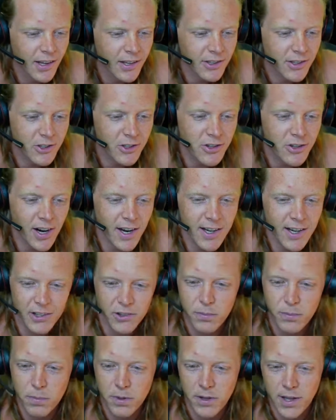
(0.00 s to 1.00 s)
To try and
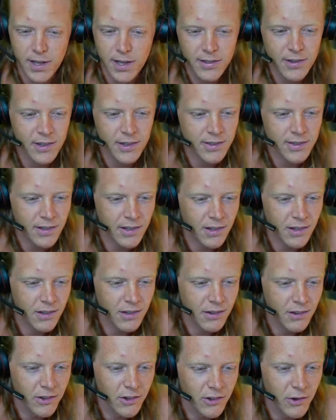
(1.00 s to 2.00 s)
explain this a
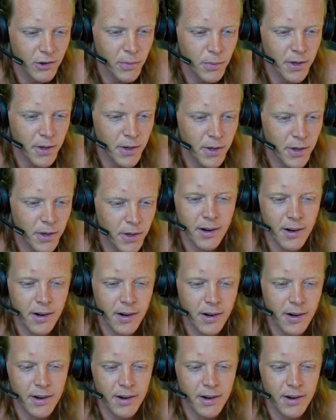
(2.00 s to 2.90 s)
little bit better,